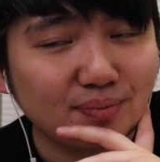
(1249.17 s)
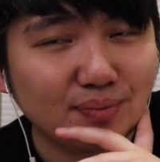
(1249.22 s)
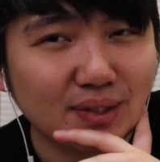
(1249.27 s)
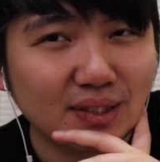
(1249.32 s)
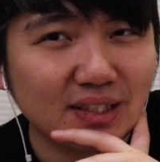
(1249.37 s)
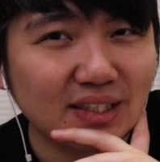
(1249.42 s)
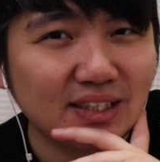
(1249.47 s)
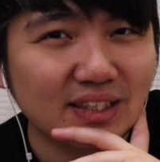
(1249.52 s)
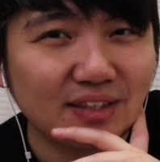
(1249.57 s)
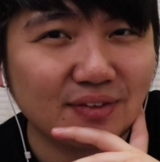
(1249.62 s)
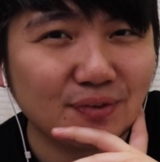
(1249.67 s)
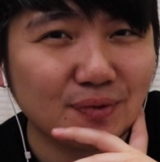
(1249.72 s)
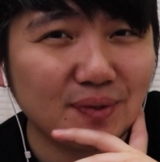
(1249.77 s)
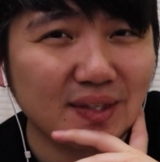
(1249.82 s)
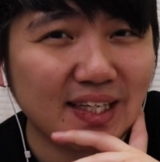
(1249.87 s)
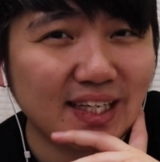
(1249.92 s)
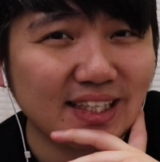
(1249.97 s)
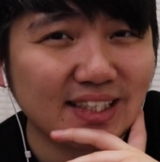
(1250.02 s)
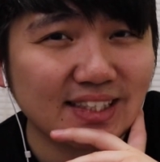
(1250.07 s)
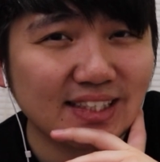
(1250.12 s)
but it never
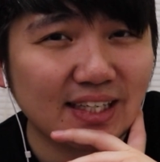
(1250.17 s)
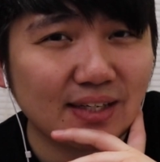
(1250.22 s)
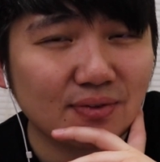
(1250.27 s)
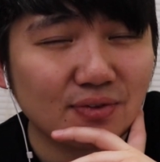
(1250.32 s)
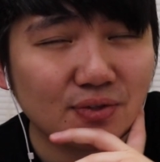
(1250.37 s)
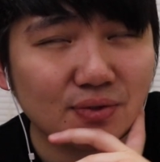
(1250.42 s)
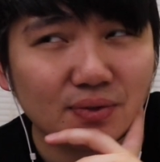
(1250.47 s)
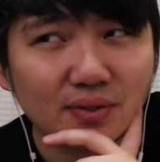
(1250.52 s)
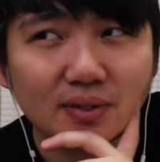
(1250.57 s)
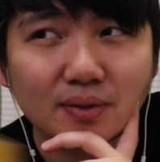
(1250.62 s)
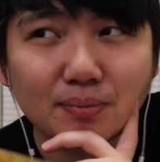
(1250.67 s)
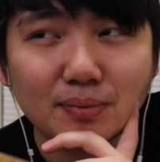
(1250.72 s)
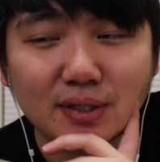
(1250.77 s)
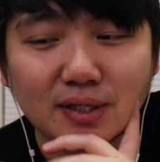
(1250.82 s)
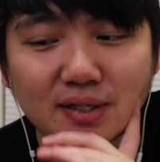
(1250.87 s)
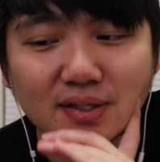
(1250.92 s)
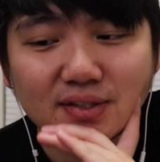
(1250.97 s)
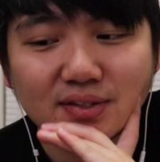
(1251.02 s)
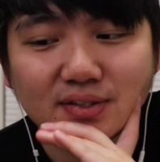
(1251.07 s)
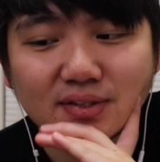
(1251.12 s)
really gets down to it
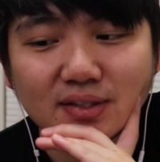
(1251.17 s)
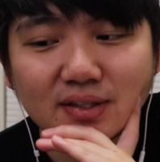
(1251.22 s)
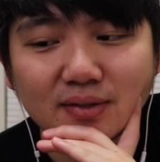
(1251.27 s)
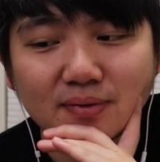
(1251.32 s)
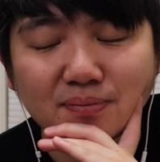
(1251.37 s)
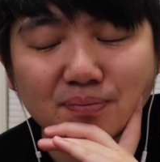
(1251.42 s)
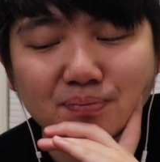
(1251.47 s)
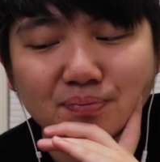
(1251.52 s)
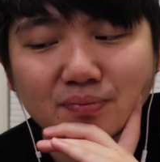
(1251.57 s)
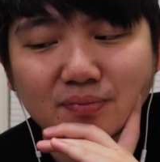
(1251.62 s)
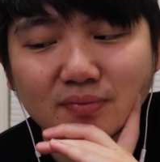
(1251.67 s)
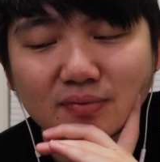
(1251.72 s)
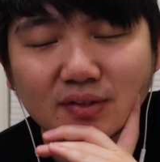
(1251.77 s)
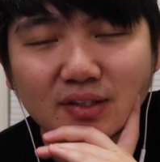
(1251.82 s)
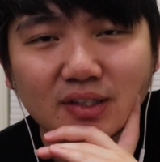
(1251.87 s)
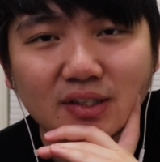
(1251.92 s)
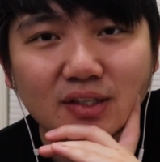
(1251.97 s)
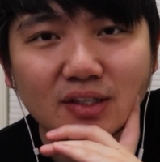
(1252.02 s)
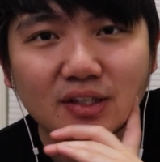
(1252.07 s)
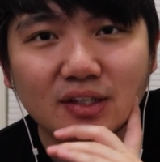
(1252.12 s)
because
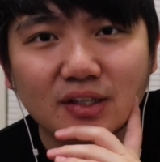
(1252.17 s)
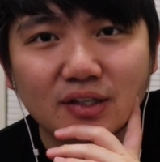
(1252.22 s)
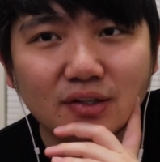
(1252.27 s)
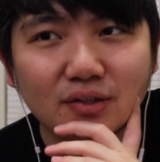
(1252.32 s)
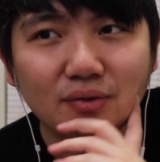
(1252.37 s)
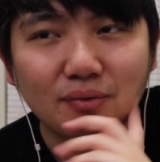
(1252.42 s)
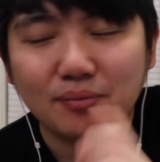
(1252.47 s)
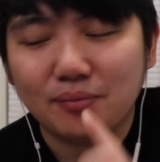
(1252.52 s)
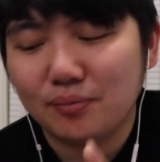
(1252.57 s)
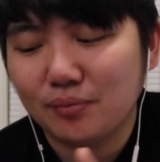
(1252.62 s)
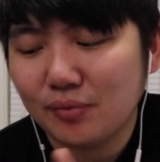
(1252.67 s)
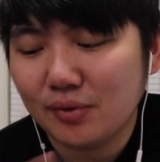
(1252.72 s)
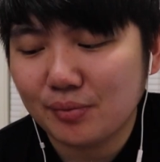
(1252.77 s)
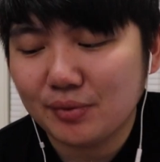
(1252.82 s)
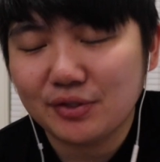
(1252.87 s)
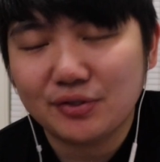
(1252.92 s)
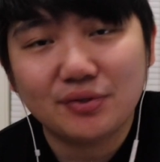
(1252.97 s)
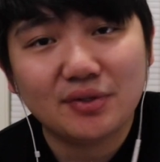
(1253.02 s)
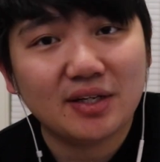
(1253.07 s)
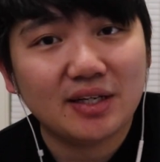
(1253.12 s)
when
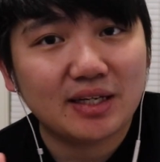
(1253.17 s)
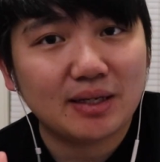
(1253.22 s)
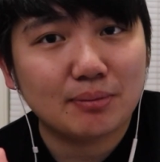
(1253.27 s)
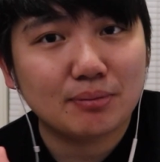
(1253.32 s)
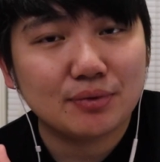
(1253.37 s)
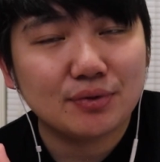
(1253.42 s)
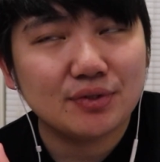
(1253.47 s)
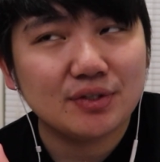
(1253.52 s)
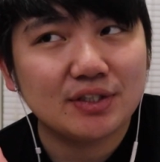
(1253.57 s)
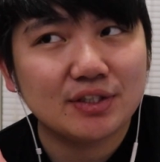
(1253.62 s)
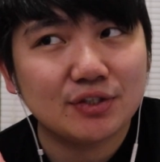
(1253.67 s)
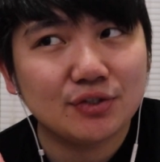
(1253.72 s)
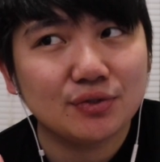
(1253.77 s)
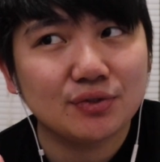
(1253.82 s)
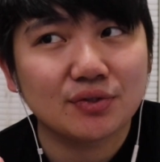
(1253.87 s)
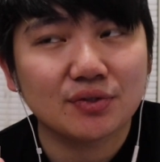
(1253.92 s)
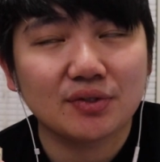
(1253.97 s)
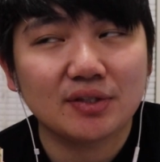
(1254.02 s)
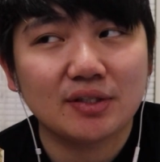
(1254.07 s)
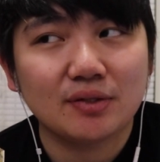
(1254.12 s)
we do the numbers is
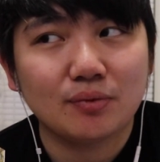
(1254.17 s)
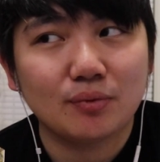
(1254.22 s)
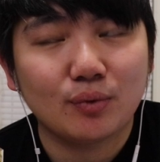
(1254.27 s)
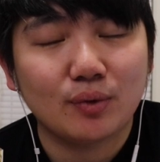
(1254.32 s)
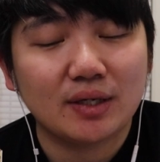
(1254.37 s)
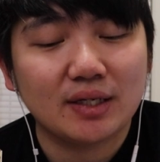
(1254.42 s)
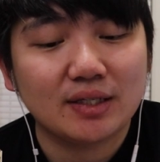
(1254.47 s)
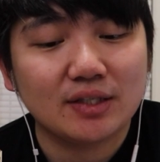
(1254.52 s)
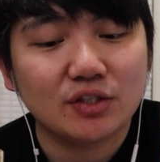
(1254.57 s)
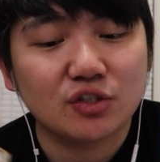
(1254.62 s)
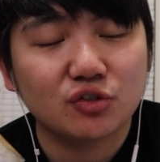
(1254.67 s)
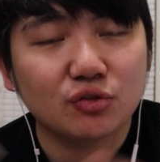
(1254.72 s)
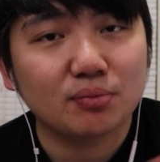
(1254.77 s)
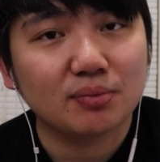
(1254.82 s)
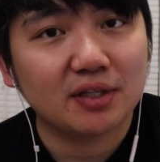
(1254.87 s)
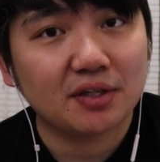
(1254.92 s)
usually when 2